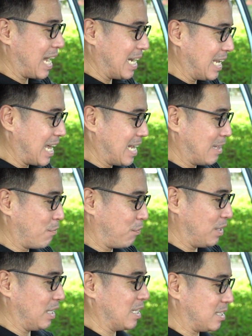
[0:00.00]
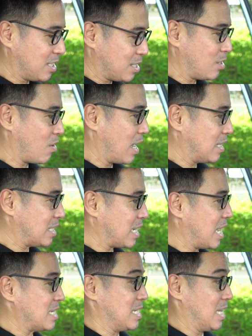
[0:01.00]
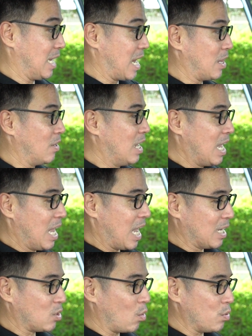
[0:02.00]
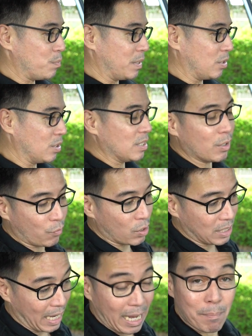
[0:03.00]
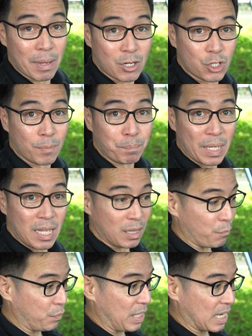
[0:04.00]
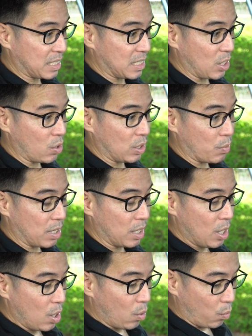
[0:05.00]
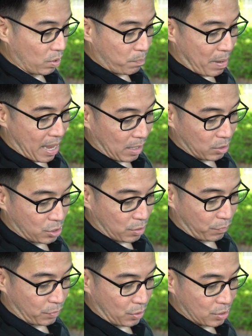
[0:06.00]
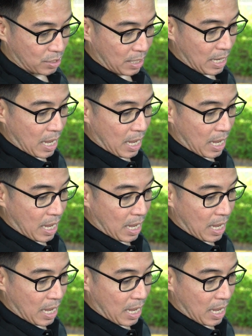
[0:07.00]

I like the feel. It's just the right size and the leather has always been good. And of course, like I mentioned, the VX is the only one with paddle shifters.